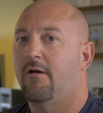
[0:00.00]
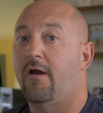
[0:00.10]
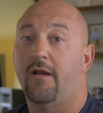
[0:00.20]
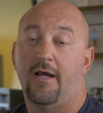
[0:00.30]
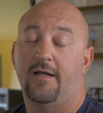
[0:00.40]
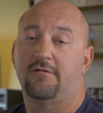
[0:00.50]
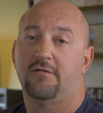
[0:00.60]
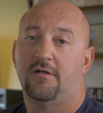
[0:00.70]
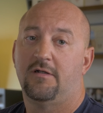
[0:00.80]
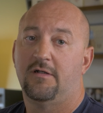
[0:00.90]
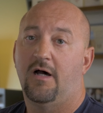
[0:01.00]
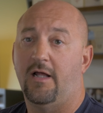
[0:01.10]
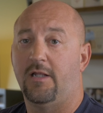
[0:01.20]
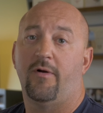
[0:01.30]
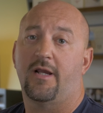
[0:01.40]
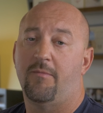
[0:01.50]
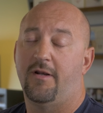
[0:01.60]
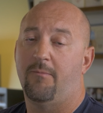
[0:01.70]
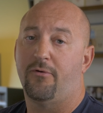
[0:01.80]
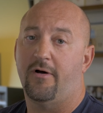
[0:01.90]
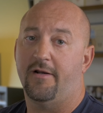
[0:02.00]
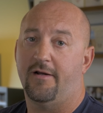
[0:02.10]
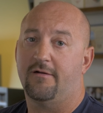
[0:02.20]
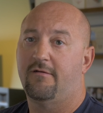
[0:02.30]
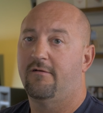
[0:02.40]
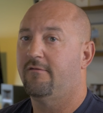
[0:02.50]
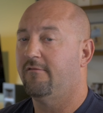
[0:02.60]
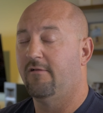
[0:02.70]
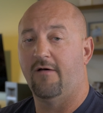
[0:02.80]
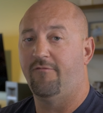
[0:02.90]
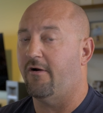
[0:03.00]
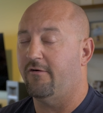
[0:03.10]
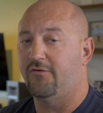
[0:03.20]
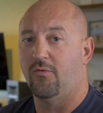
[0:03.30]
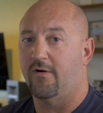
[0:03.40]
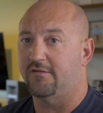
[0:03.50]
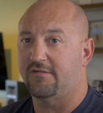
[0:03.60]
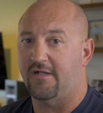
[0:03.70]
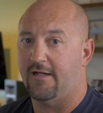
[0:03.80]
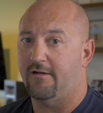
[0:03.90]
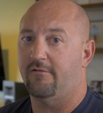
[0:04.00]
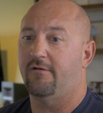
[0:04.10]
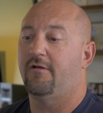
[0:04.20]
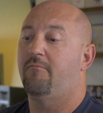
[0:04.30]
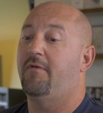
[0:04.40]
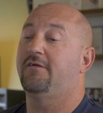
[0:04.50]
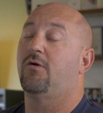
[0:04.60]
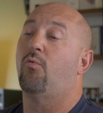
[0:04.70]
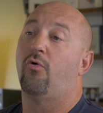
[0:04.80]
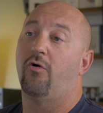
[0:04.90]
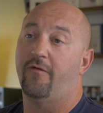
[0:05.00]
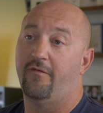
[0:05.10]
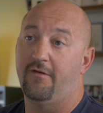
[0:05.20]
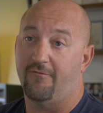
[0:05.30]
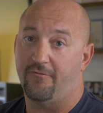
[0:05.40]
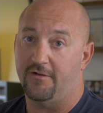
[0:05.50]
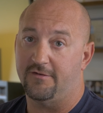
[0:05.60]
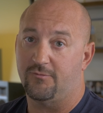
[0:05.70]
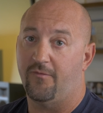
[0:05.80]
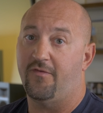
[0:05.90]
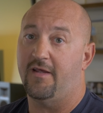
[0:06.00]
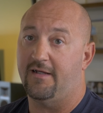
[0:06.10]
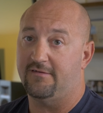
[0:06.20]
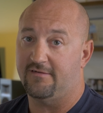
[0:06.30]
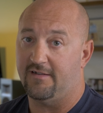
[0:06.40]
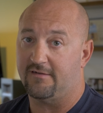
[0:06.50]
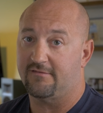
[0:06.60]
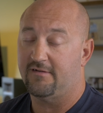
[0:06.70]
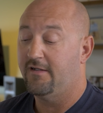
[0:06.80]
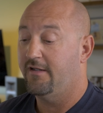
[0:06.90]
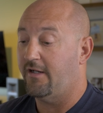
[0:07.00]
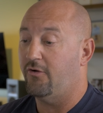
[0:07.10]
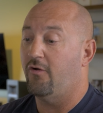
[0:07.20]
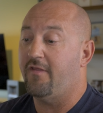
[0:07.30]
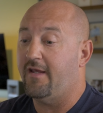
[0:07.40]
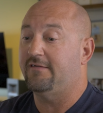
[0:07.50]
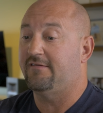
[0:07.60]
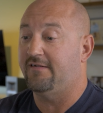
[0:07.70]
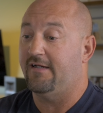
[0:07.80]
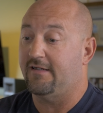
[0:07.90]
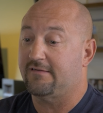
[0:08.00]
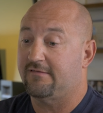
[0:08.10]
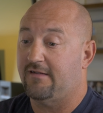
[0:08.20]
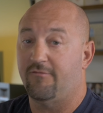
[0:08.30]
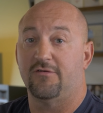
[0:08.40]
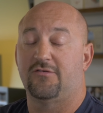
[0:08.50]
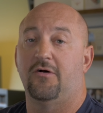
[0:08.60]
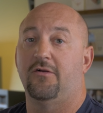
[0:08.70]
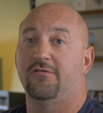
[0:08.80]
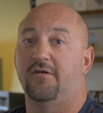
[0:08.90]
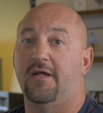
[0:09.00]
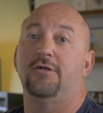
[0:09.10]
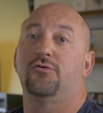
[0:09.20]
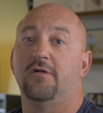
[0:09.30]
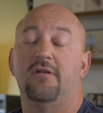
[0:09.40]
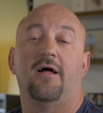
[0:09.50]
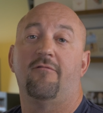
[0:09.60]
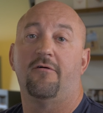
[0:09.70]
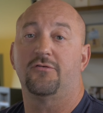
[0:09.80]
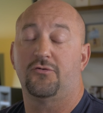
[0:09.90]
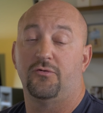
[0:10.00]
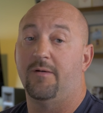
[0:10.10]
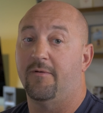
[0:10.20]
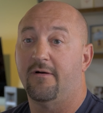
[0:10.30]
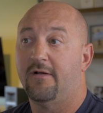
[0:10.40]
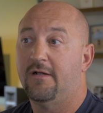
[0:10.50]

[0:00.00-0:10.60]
All right, guys, highly recommended product. Love the R2R sound. Makes a world of difference with the A6. And I know the A6 Eversolo is an entry-level streamer.